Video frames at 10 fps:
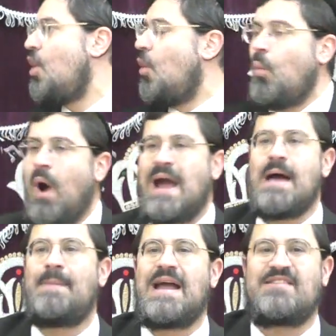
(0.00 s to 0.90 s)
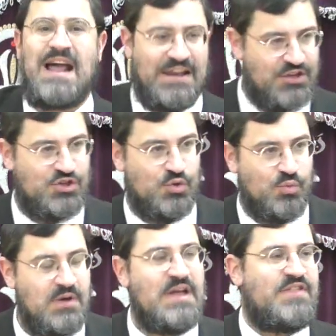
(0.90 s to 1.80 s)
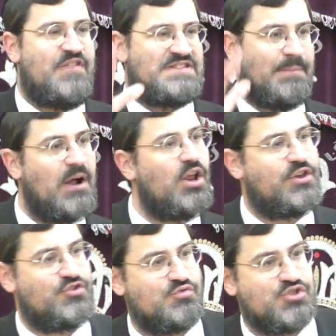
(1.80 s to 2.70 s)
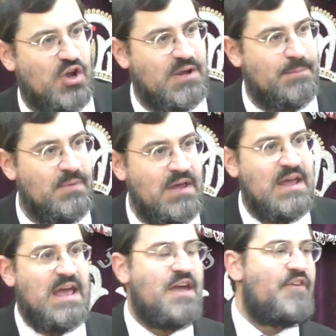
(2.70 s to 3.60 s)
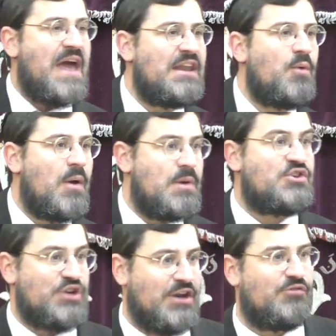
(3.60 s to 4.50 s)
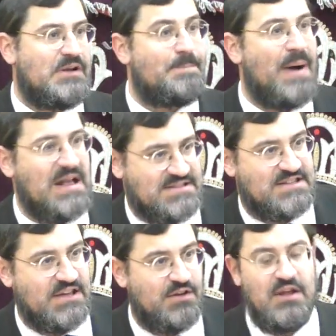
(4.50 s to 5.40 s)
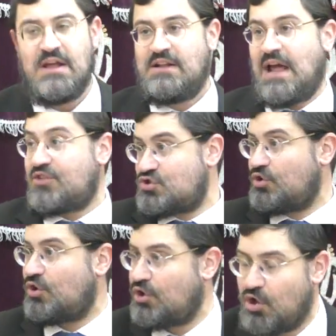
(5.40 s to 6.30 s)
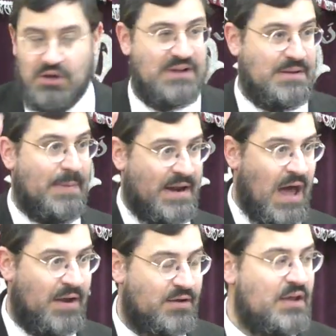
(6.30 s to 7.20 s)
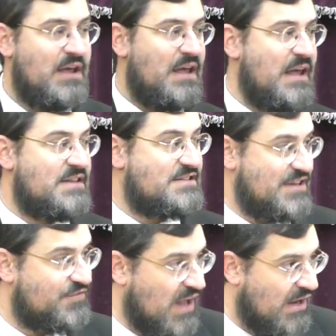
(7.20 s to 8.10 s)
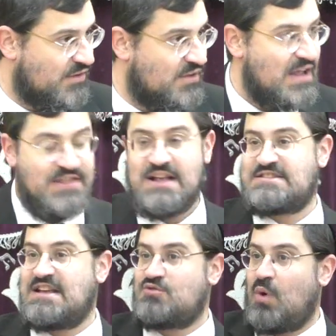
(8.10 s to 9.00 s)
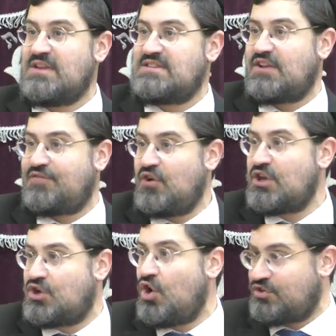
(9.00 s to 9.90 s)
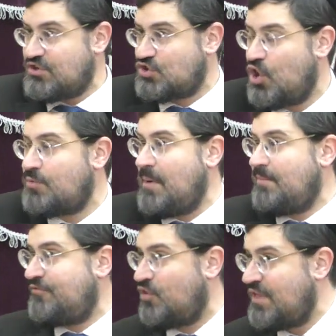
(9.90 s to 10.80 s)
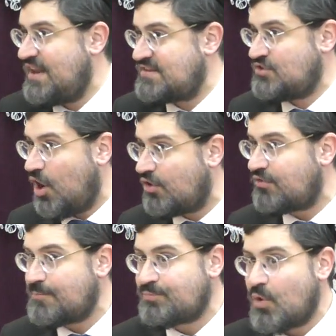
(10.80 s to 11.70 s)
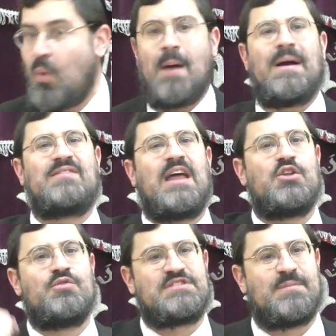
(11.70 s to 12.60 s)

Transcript: Why am I telling you that there's a machlokes rishonim? If anyway we generally paskin, like the Shulchan Aruch, the Maran, in Sif Daled, that says once it's fully cooked, it's cooked, but before that it's not. Why am I telling you there's a